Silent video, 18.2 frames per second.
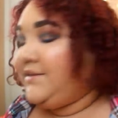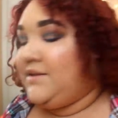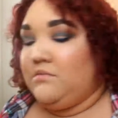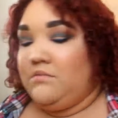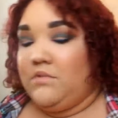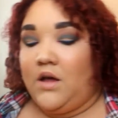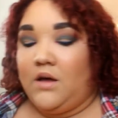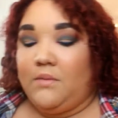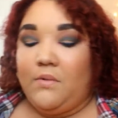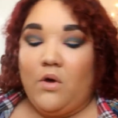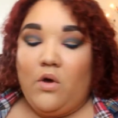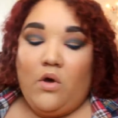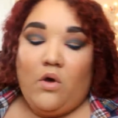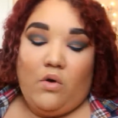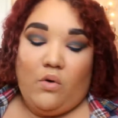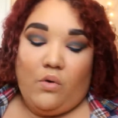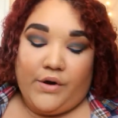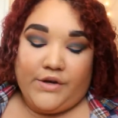something up,
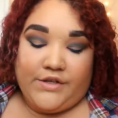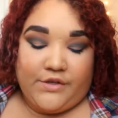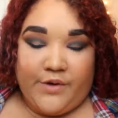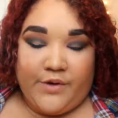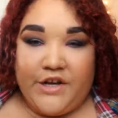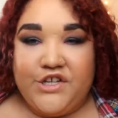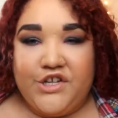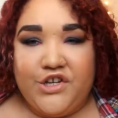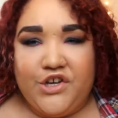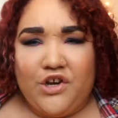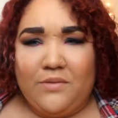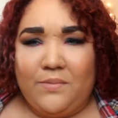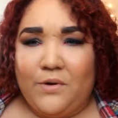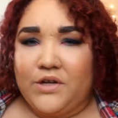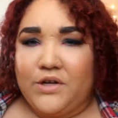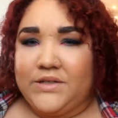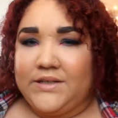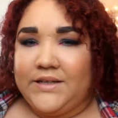or to reach in your
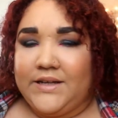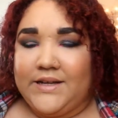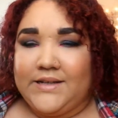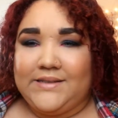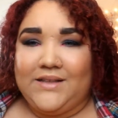purse to get